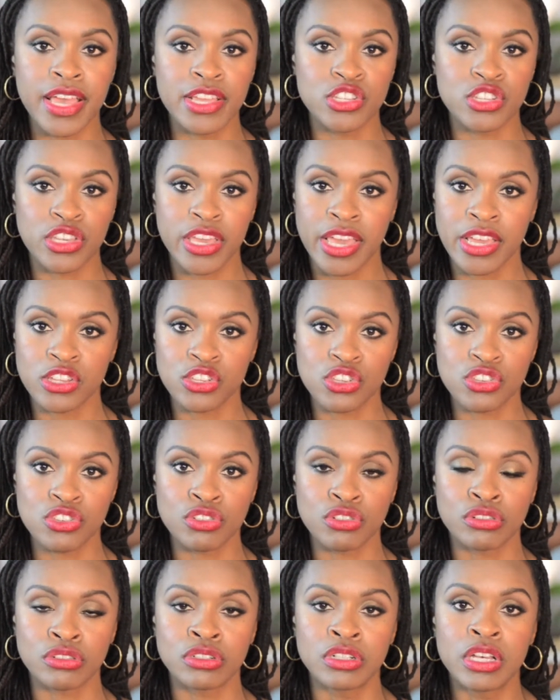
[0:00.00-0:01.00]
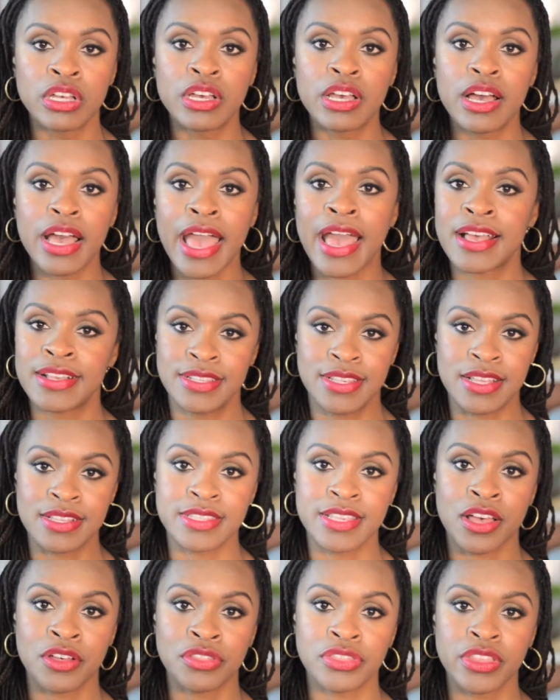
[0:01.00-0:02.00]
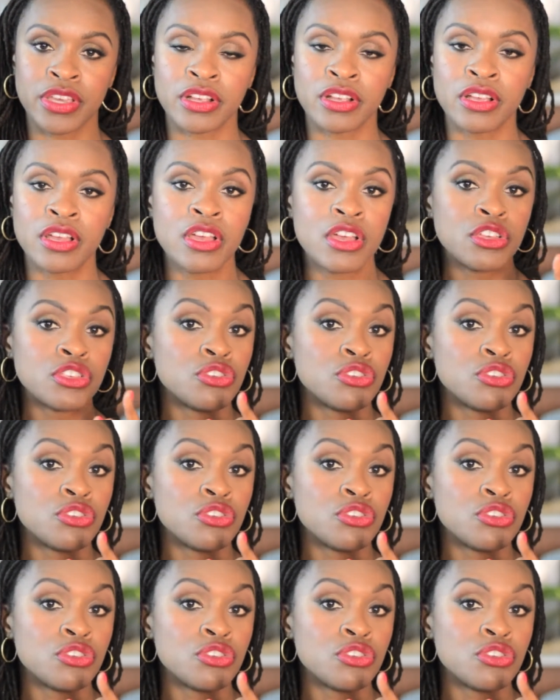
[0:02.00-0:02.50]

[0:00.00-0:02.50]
educational assets out there.